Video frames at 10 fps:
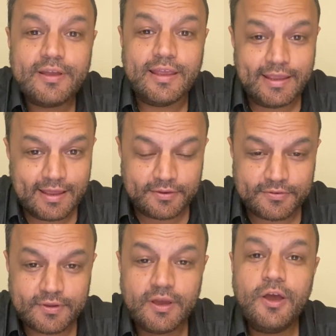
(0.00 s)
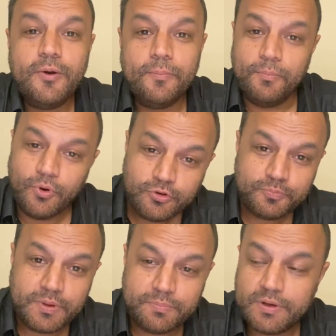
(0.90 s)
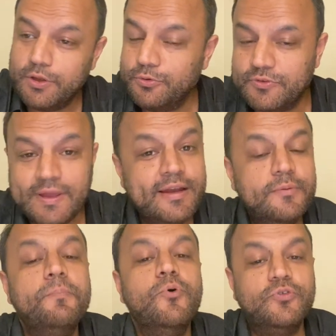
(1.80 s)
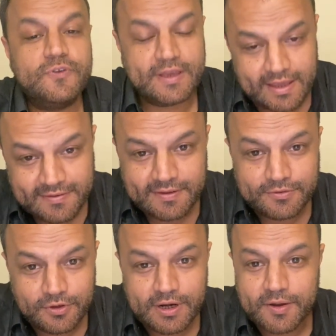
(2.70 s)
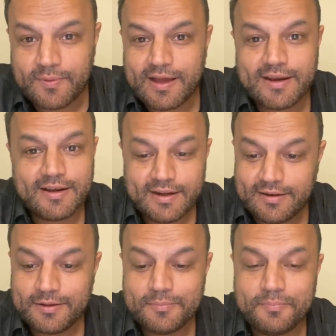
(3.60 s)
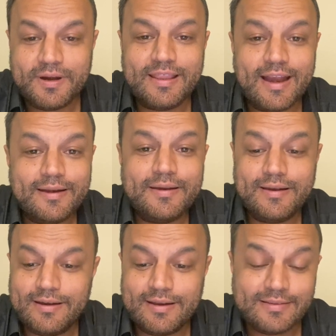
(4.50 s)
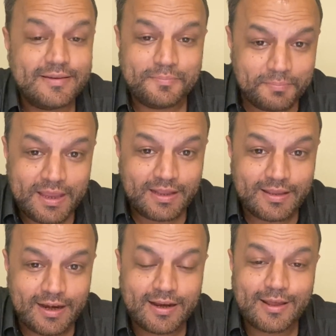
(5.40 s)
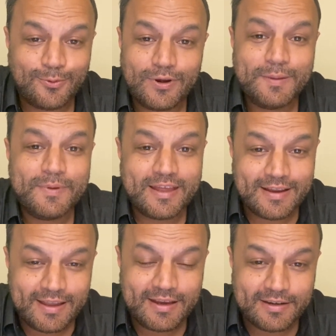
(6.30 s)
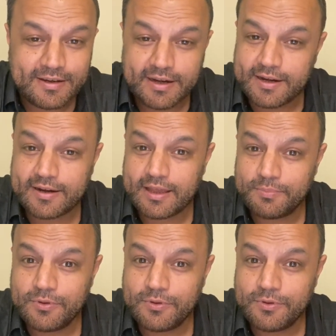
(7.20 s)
Yes, most people use int. Most cases you'll require an int, but that doesn't mean that it can only be an int data type.